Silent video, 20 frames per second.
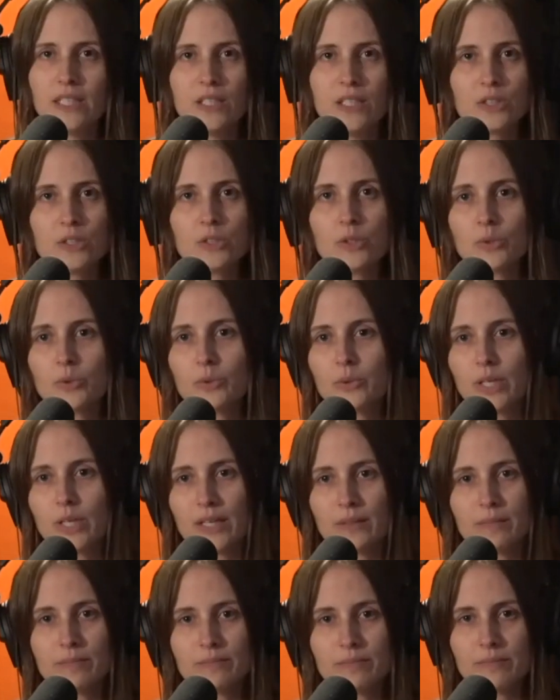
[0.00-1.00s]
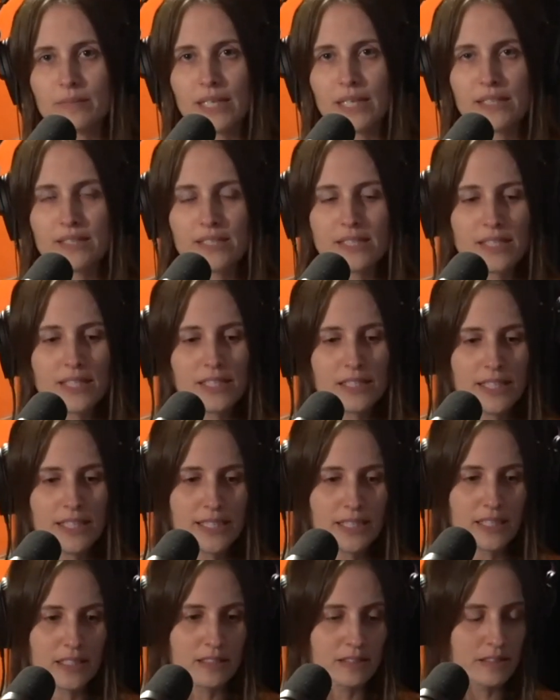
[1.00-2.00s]
So I think that
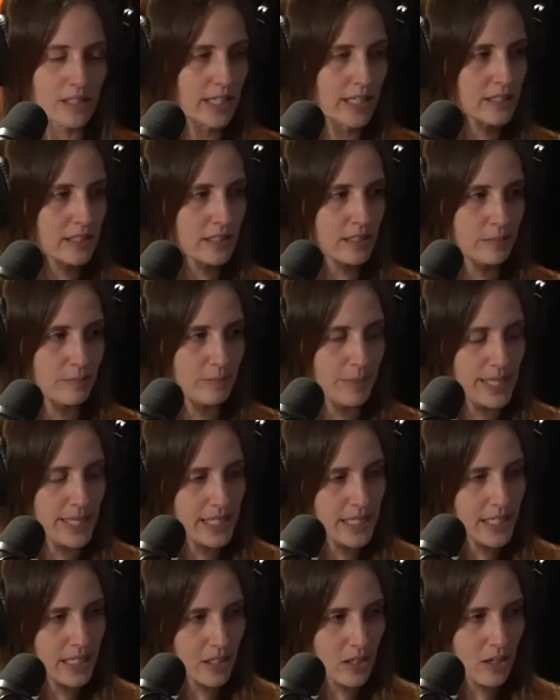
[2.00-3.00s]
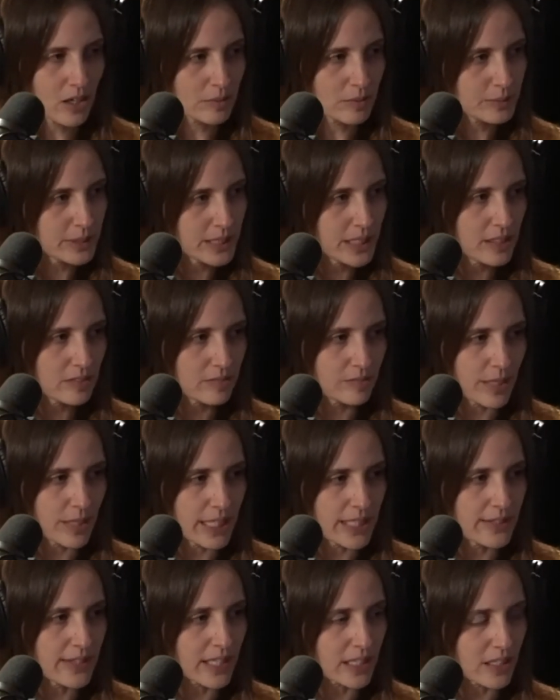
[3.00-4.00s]
like a being in a calm state of
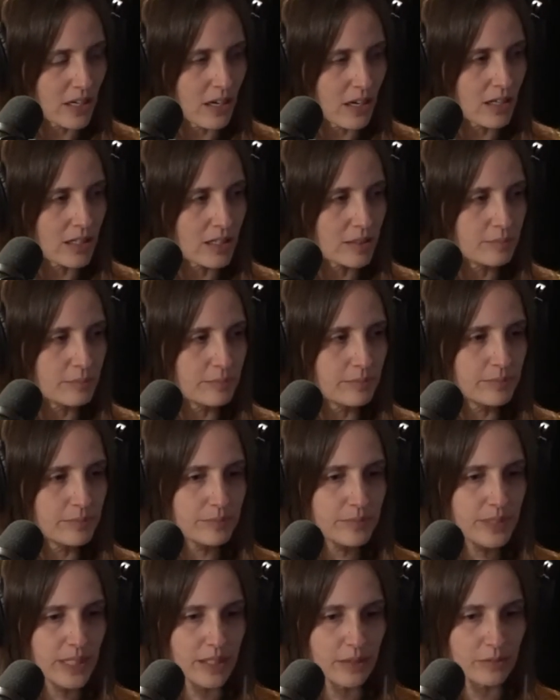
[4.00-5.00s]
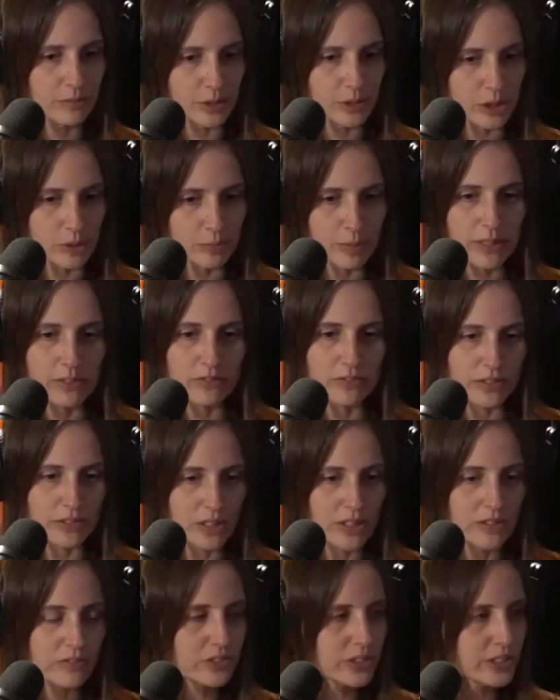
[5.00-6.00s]
mind, that calm, respectful
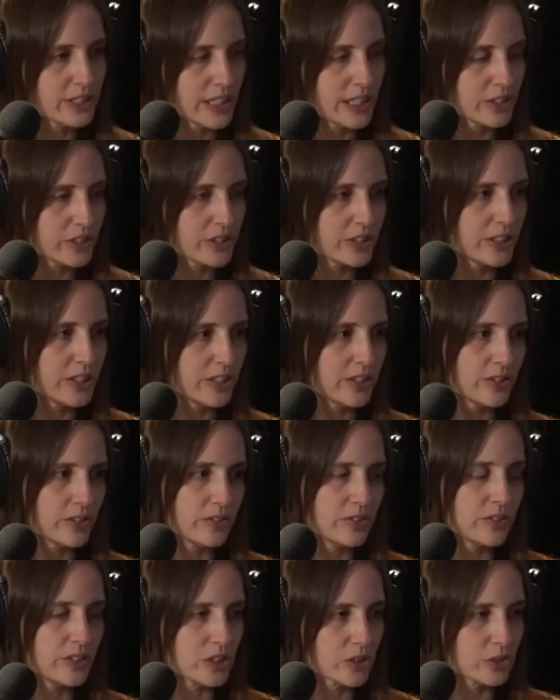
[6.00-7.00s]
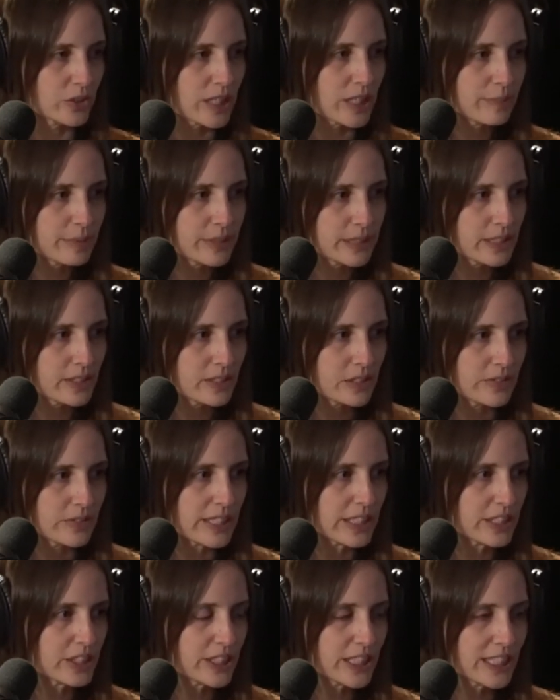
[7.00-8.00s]
conversation, you know, describe the
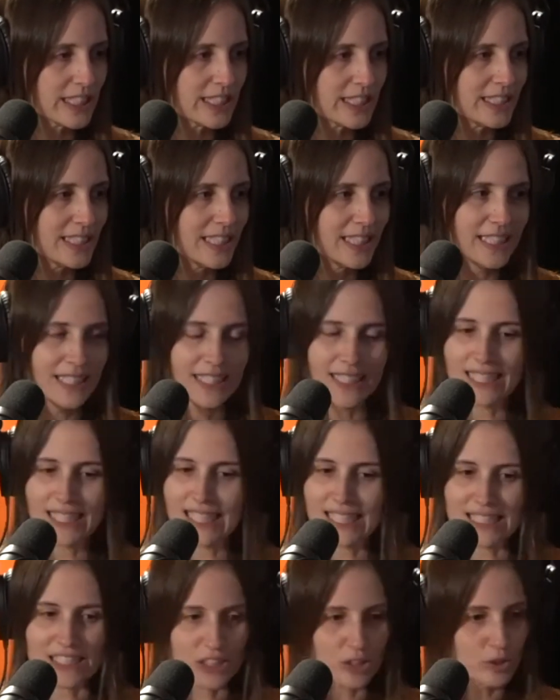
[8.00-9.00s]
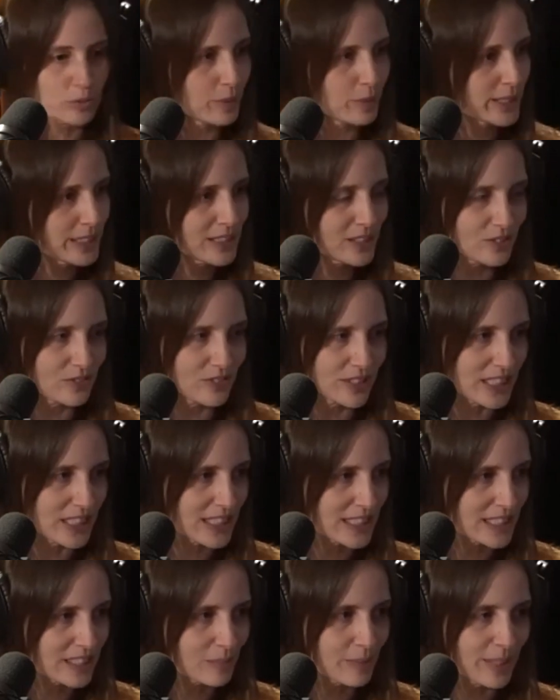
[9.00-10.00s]
situation, express your
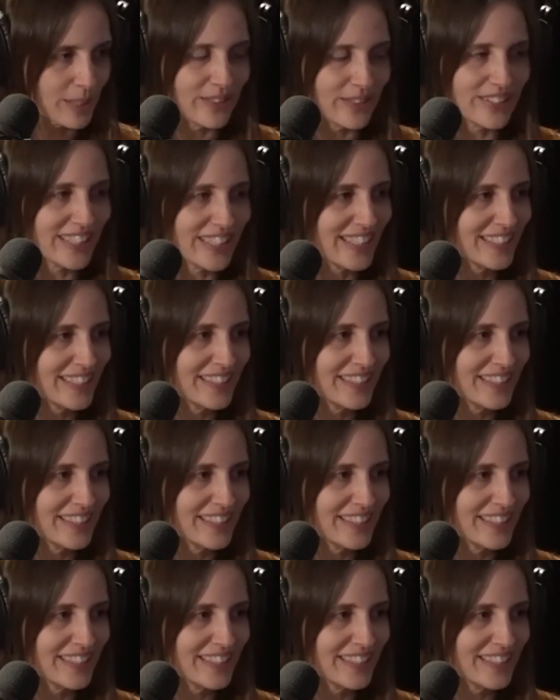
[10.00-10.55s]
feelings about it,